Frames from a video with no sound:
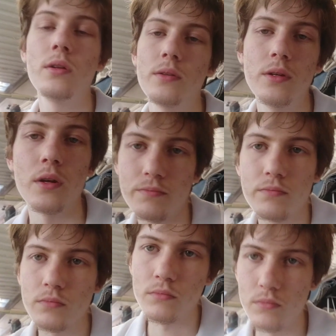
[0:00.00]
anything
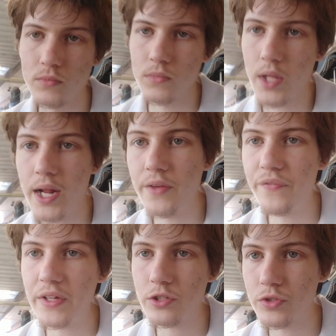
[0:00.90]
to do with spending money
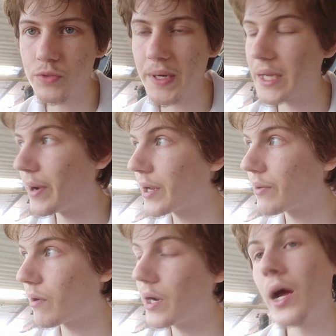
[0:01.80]
right now. I only get
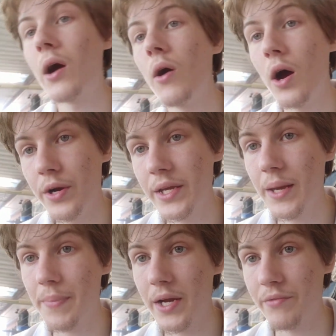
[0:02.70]
paid every fortnight
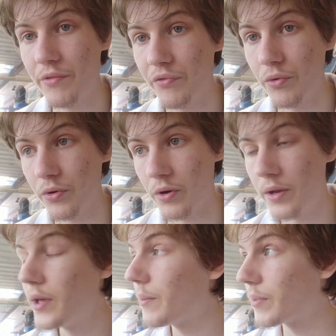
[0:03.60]
because of the
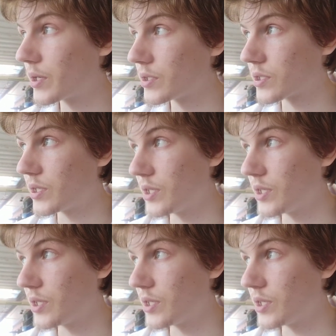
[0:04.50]
Australian